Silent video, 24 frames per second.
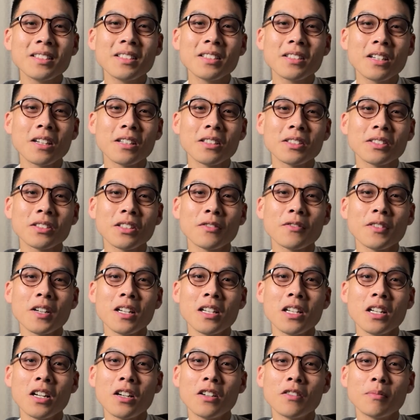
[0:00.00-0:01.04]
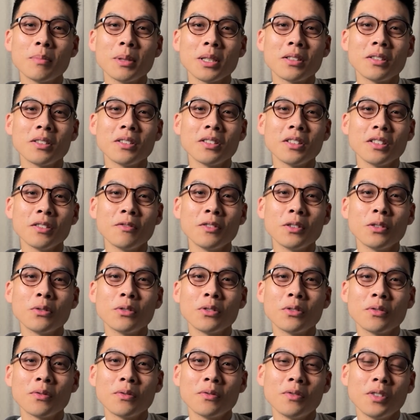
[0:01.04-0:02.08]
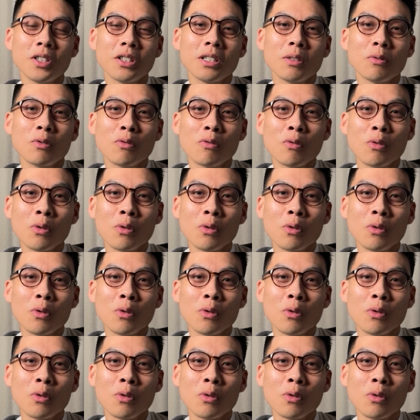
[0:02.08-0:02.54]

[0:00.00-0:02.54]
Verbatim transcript: And this is the kind of stuff I love because it feels very